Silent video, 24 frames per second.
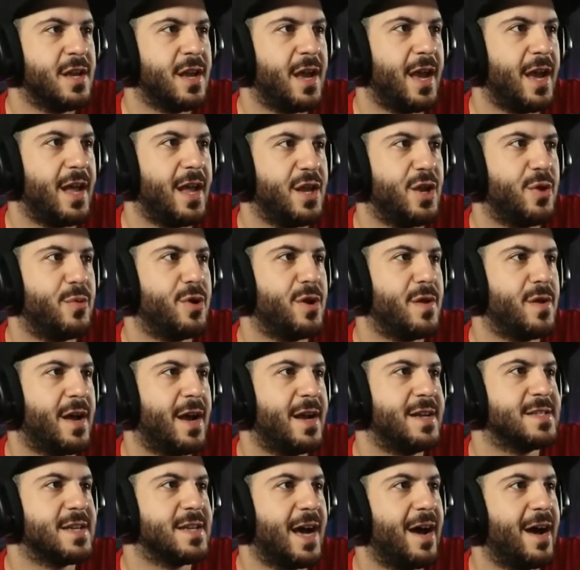And he
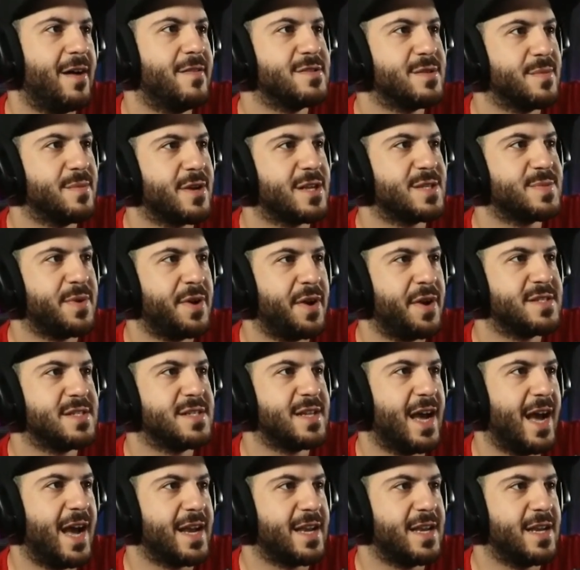realized I have some experience in
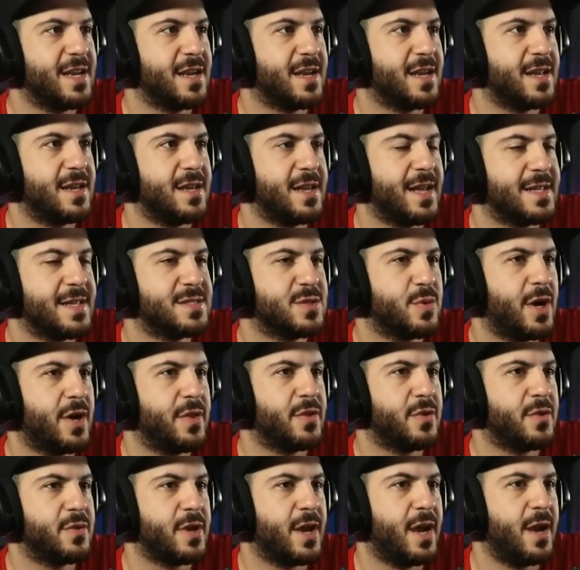hacking. And that's around
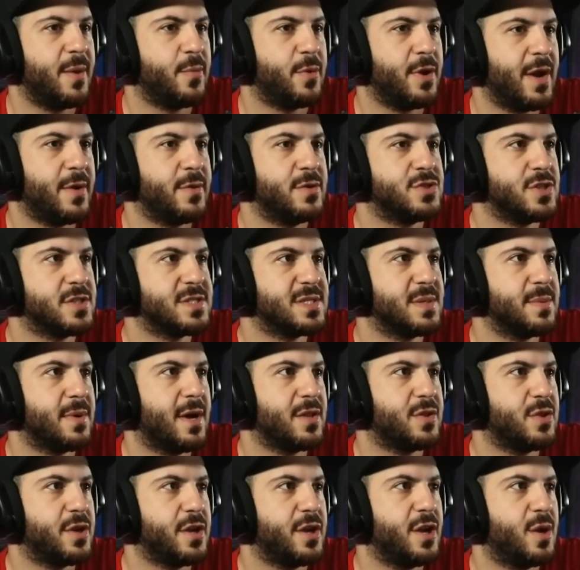the time when I was just
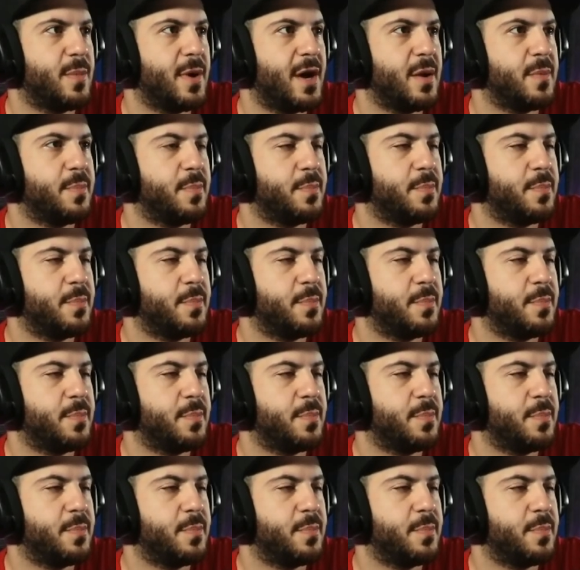about to hear about,